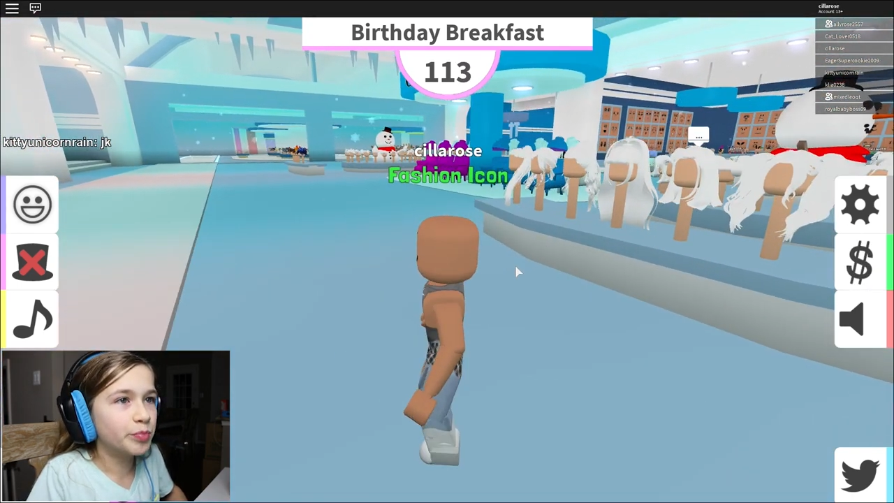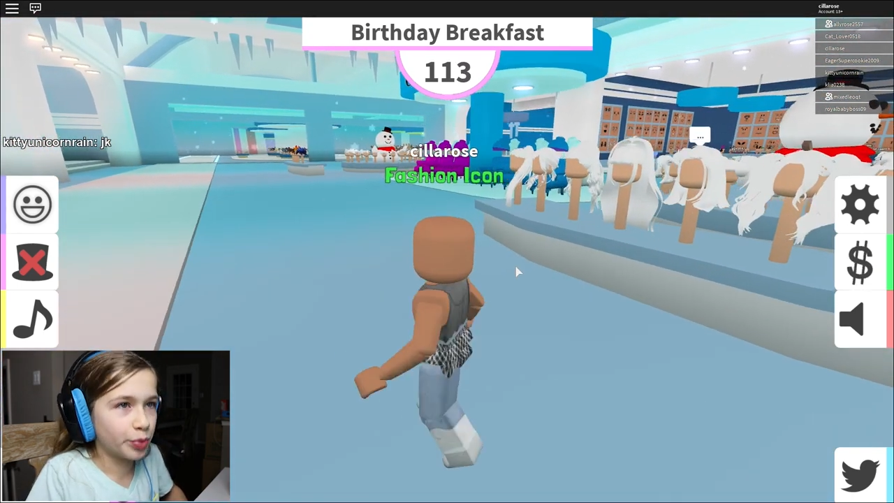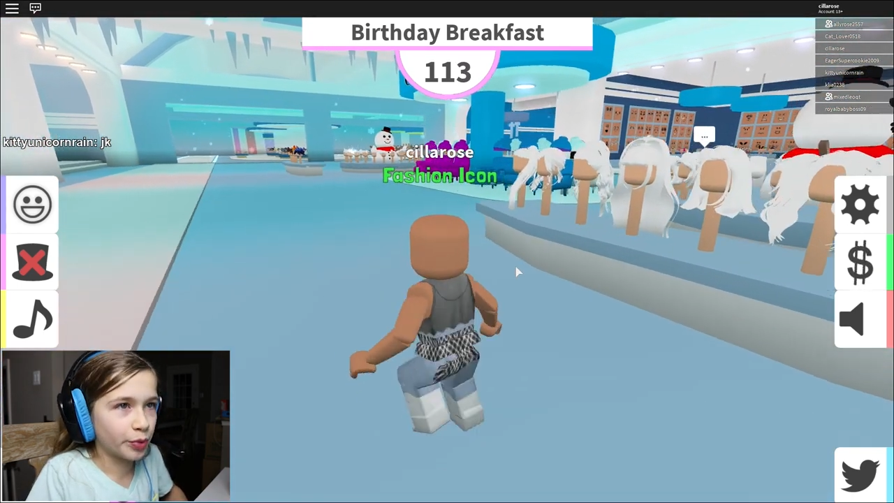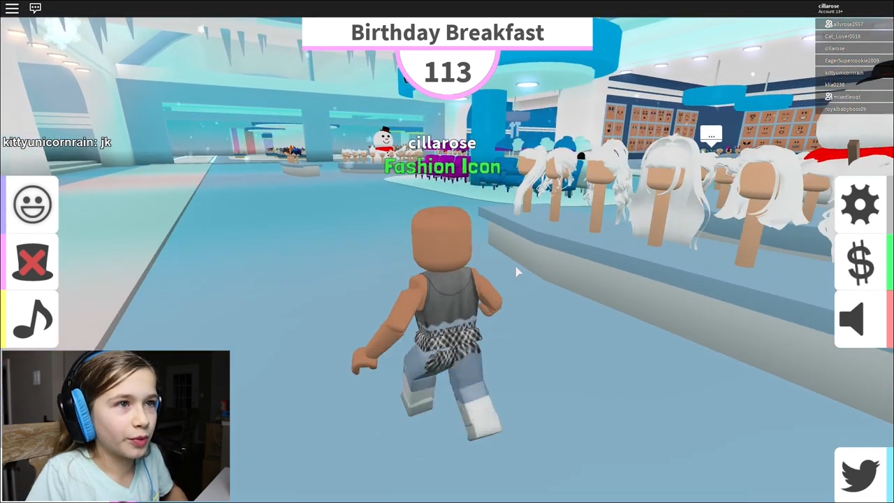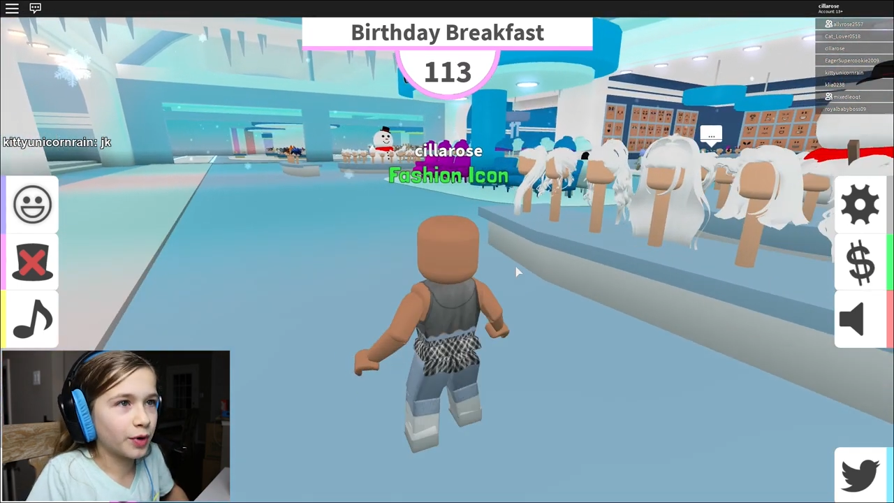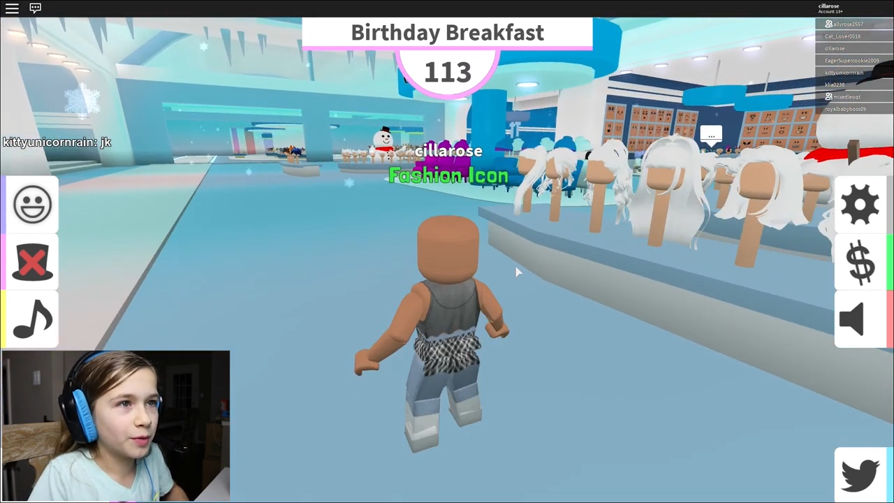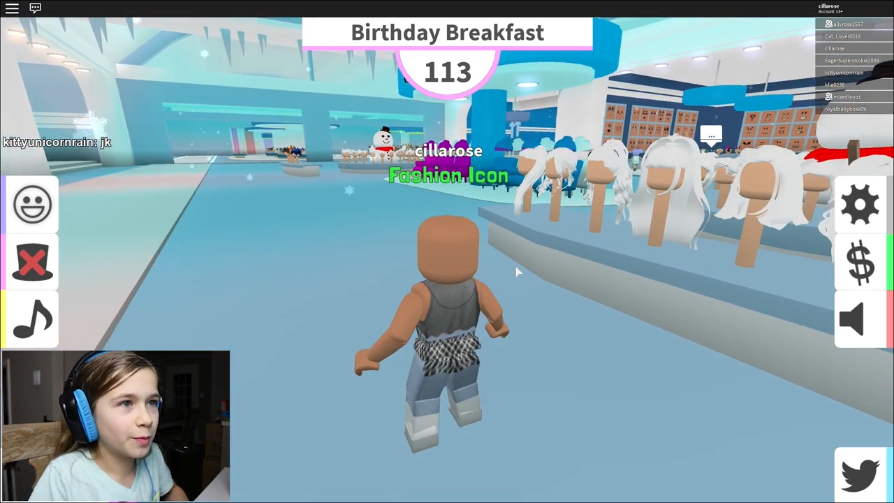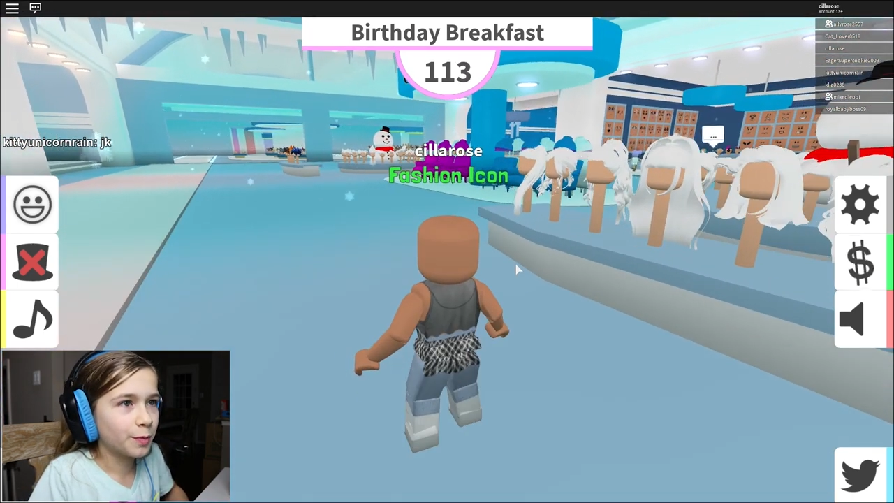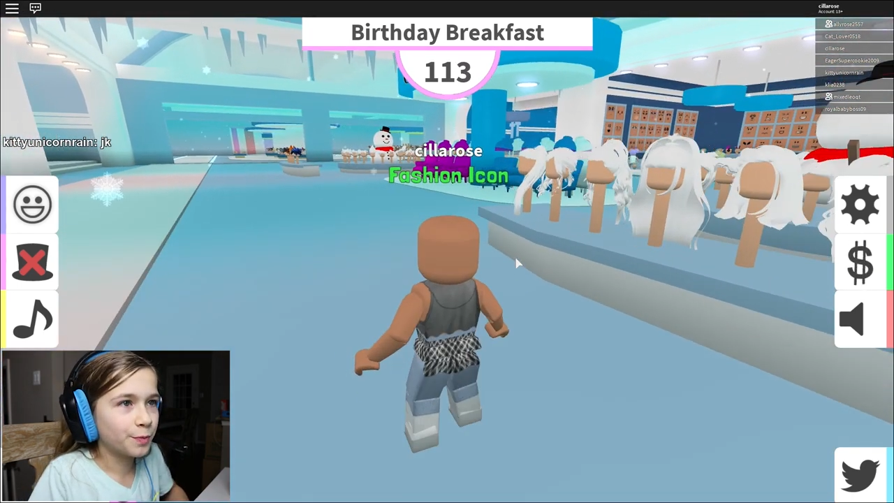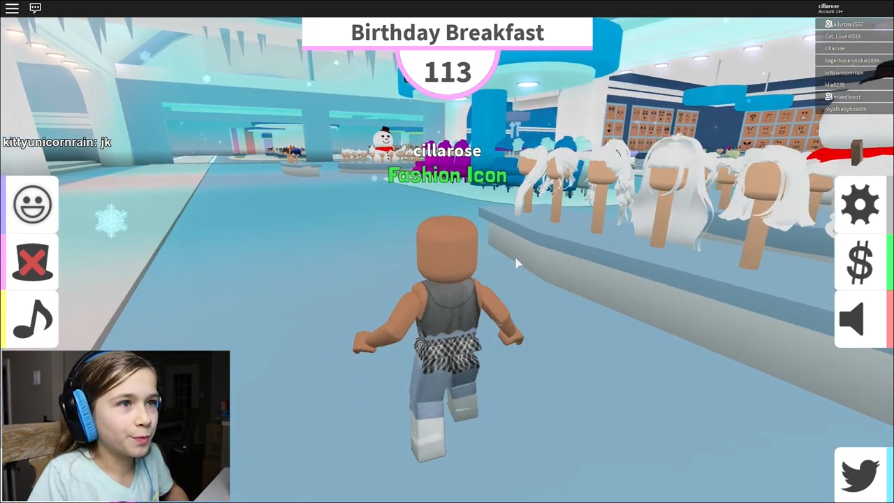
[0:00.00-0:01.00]
Boo.
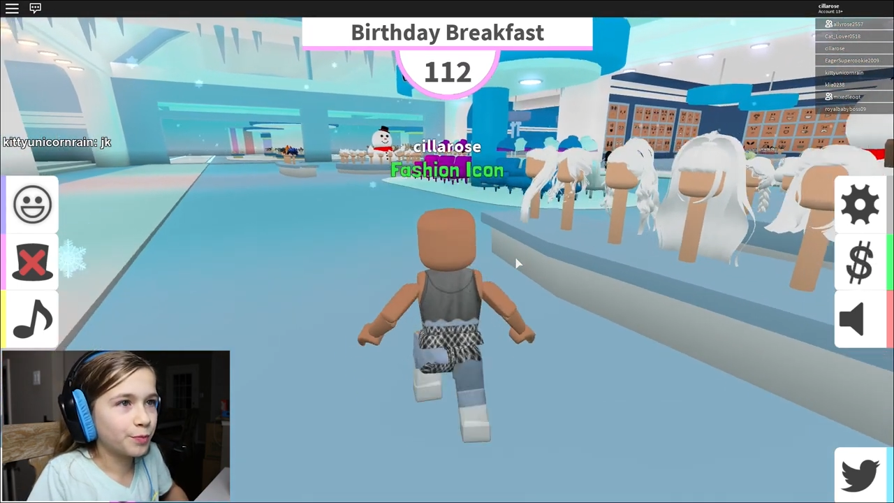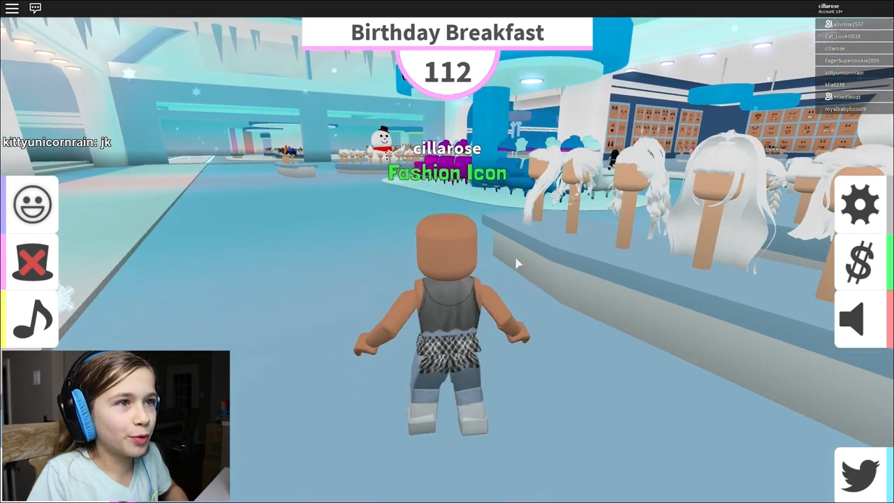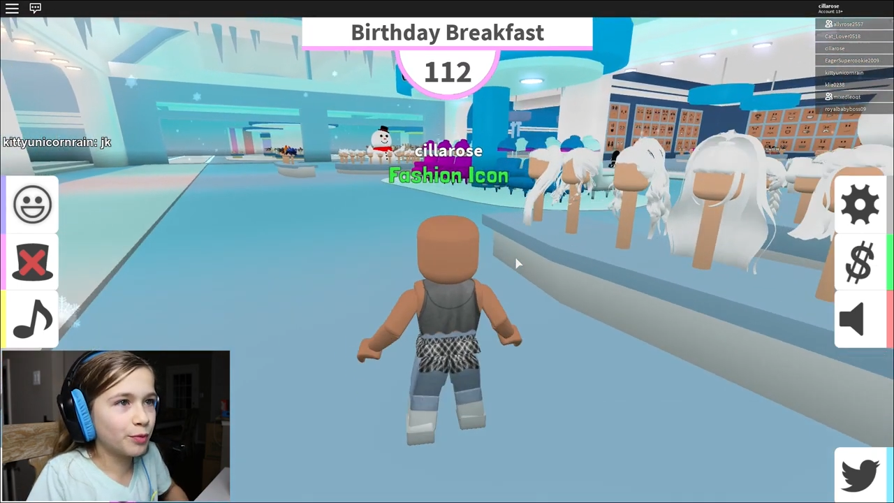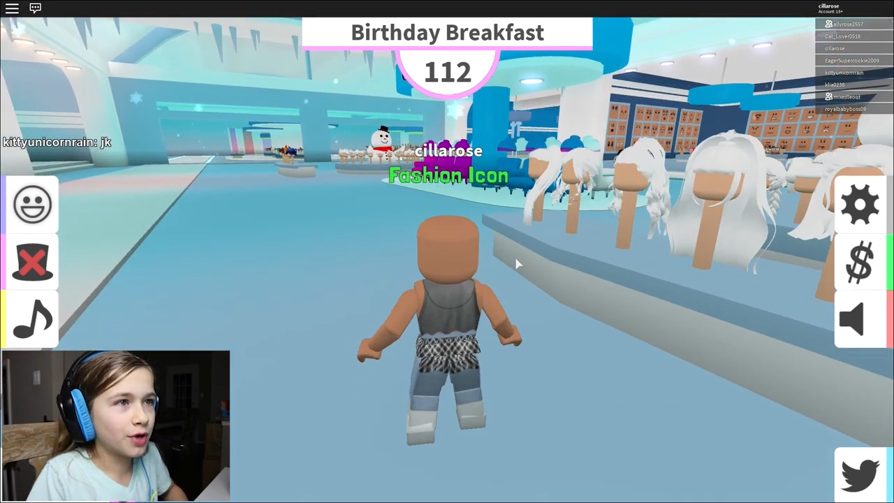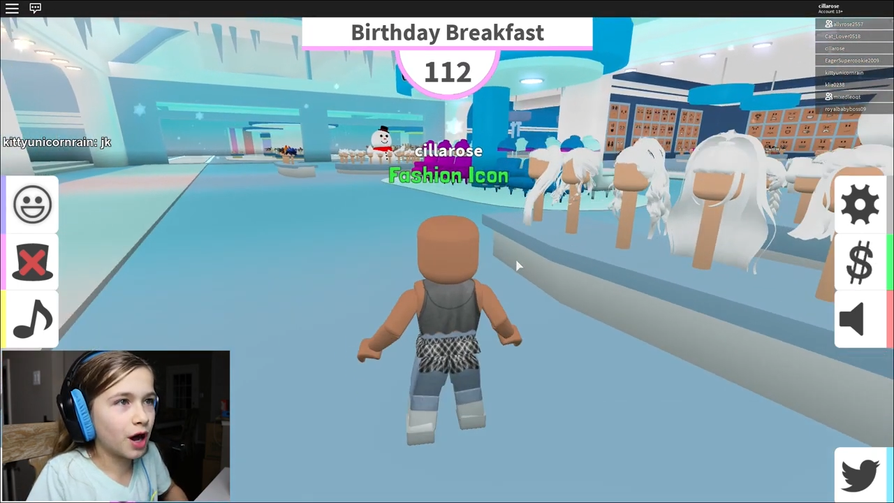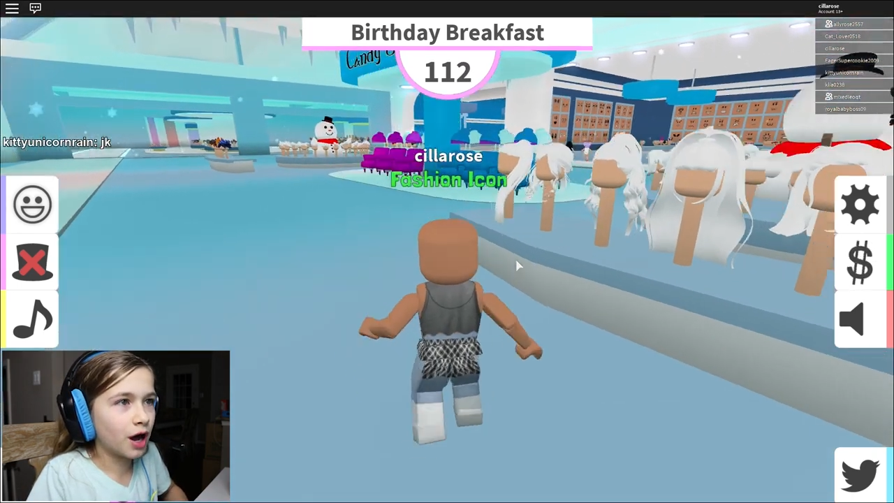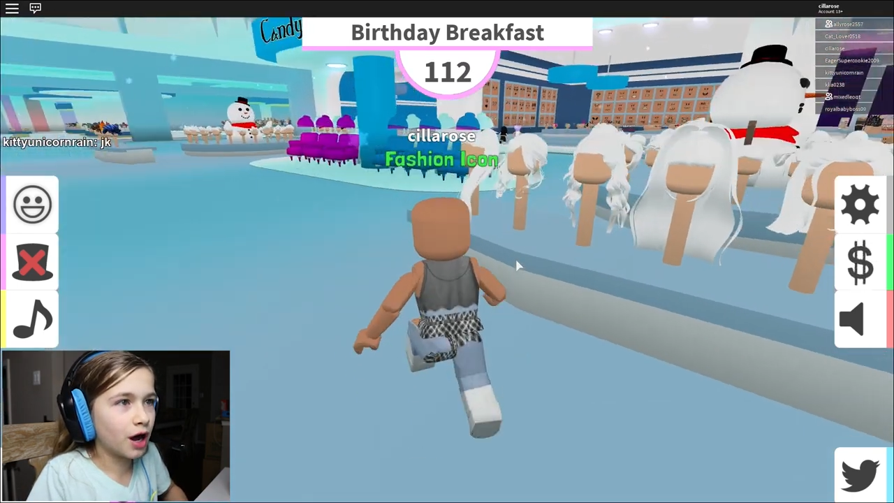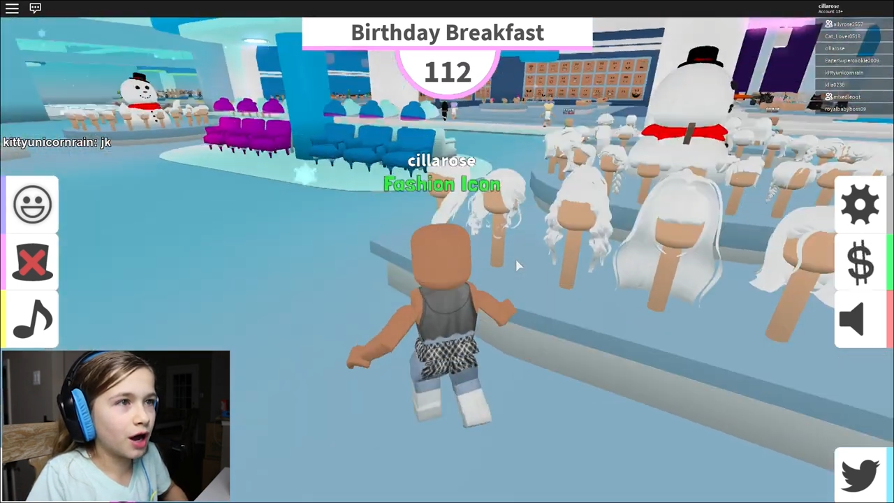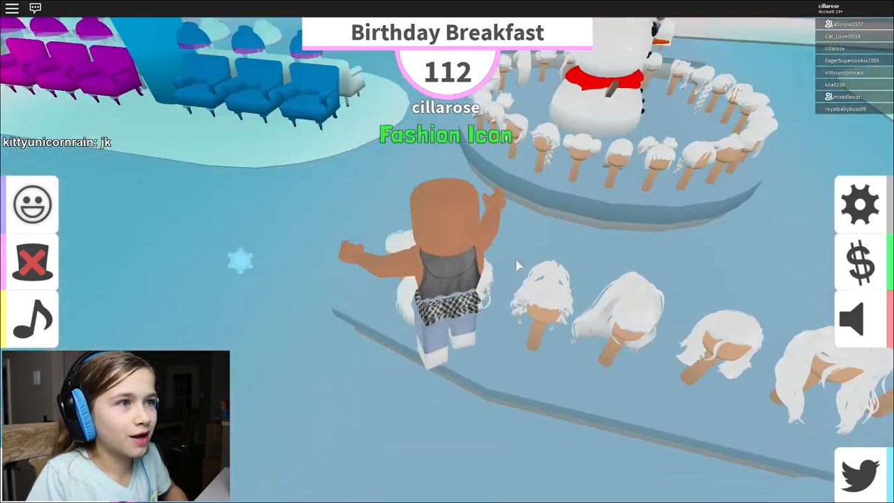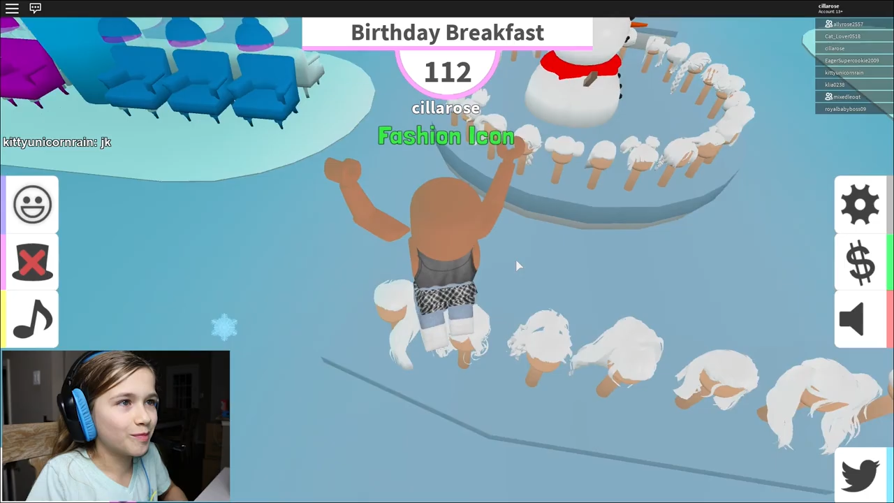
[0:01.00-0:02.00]
Boom ya.